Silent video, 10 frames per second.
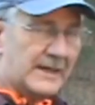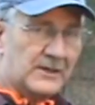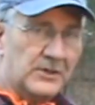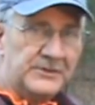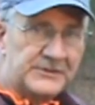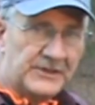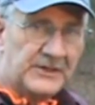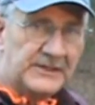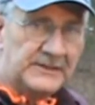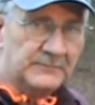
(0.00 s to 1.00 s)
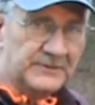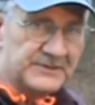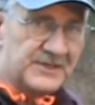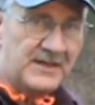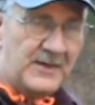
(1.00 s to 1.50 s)
right on the target with
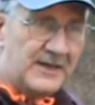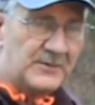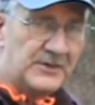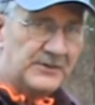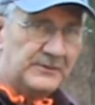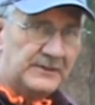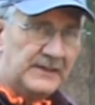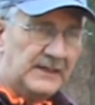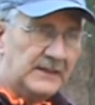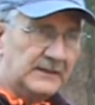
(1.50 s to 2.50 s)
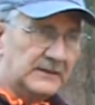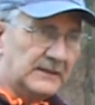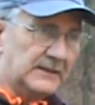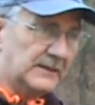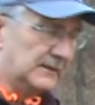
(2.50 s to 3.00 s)
the same ammo,
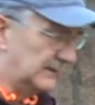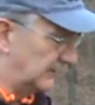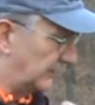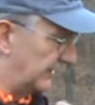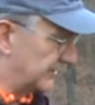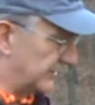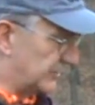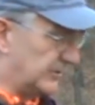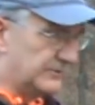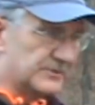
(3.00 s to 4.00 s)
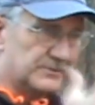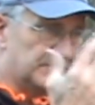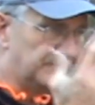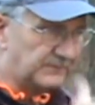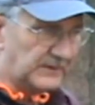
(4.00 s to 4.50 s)
or else it shoots,
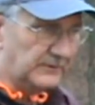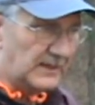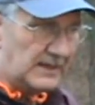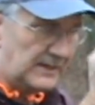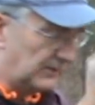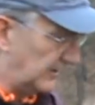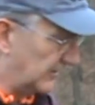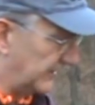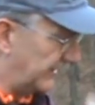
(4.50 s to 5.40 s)
you know, high or low or